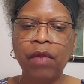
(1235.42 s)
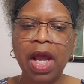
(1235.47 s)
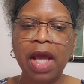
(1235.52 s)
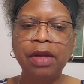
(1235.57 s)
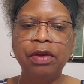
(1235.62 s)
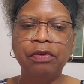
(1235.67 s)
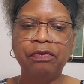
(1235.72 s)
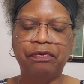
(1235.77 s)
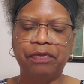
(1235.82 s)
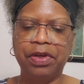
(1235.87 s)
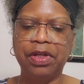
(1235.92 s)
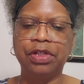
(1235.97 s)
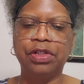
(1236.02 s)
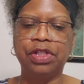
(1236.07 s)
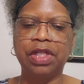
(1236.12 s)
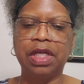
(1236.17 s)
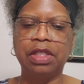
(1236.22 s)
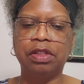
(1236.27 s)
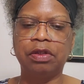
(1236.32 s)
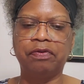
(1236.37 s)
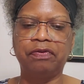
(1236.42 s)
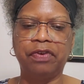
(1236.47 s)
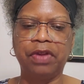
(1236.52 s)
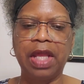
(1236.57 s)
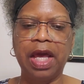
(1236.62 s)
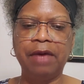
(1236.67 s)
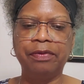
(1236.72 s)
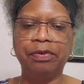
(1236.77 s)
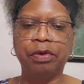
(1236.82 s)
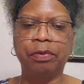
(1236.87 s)
and as a
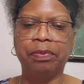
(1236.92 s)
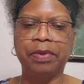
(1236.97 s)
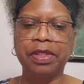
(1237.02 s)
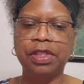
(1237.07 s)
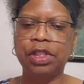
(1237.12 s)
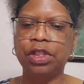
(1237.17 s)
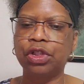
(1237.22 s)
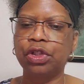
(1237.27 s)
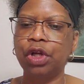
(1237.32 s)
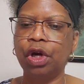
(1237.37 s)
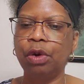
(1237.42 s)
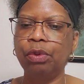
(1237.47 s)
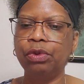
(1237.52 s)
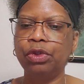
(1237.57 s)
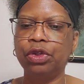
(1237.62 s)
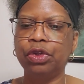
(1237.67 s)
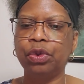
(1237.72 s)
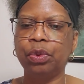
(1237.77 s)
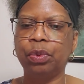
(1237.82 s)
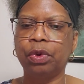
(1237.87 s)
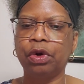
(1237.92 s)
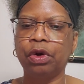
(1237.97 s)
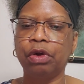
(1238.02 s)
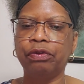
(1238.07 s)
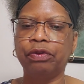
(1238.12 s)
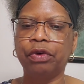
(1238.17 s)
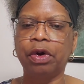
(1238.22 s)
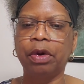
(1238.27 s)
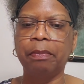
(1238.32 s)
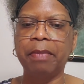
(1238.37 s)
philanthropist, is known to the world
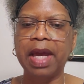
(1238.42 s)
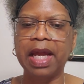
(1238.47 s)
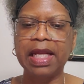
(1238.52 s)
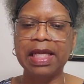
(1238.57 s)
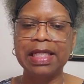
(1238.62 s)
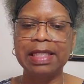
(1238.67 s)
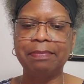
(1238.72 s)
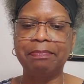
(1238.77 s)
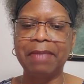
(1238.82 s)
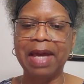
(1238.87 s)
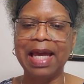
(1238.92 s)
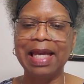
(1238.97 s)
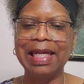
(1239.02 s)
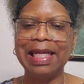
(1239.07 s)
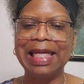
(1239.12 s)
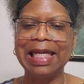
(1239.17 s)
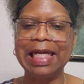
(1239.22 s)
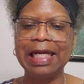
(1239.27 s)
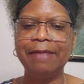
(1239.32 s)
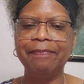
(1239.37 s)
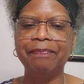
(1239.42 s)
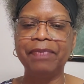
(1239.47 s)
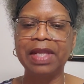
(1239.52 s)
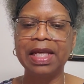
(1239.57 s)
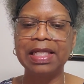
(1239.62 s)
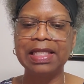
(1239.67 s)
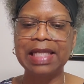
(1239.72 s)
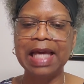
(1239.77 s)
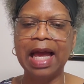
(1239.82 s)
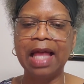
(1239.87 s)
for her manly
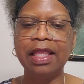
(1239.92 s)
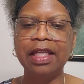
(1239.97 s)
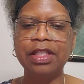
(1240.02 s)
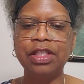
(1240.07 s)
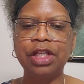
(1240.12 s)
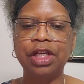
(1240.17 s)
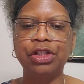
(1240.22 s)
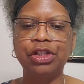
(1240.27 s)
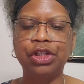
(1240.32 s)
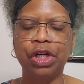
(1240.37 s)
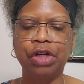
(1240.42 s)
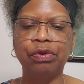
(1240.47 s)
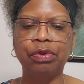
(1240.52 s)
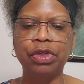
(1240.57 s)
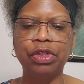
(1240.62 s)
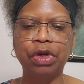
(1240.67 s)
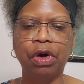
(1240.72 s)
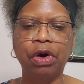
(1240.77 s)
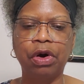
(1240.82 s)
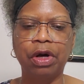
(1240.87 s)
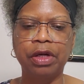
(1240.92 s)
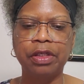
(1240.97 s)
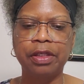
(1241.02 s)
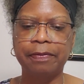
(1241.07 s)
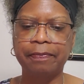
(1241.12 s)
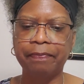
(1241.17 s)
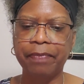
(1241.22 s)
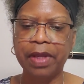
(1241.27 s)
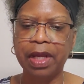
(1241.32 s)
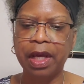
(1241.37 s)
talents and generous heart.
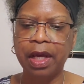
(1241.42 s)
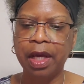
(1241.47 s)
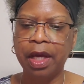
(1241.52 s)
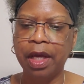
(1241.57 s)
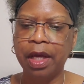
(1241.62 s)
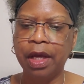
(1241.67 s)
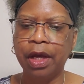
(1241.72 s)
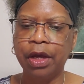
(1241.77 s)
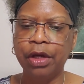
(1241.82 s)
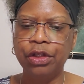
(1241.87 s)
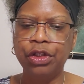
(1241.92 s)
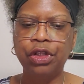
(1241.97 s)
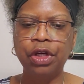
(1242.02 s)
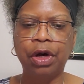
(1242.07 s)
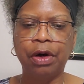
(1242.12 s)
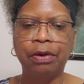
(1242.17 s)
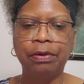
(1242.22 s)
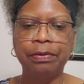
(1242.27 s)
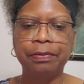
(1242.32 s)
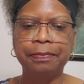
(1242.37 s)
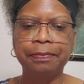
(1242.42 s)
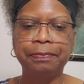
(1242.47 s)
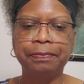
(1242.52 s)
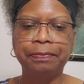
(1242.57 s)
So